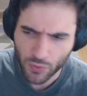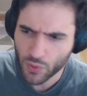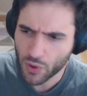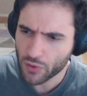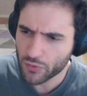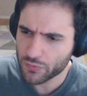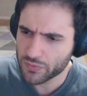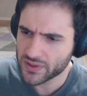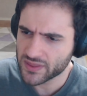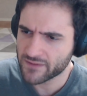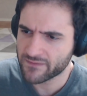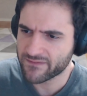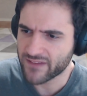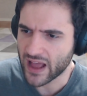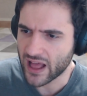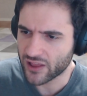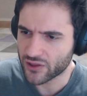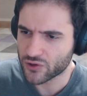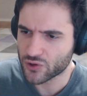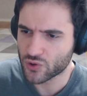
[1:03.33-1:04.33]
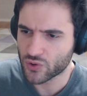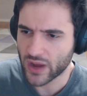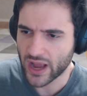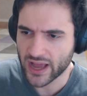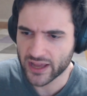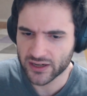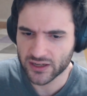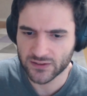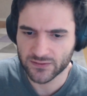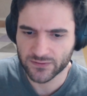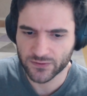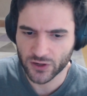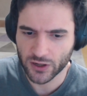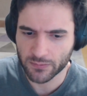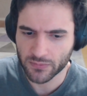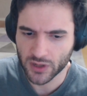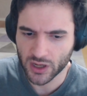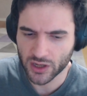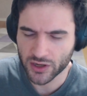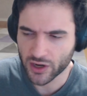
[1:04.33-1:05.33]
would be the value added
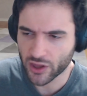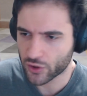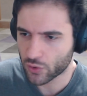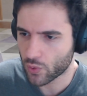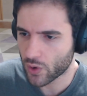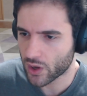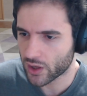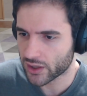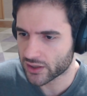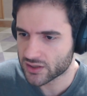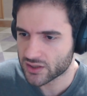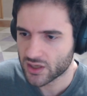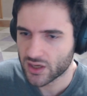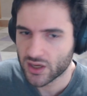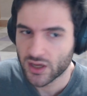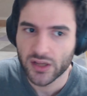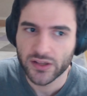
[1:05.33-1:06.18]
from another wallet?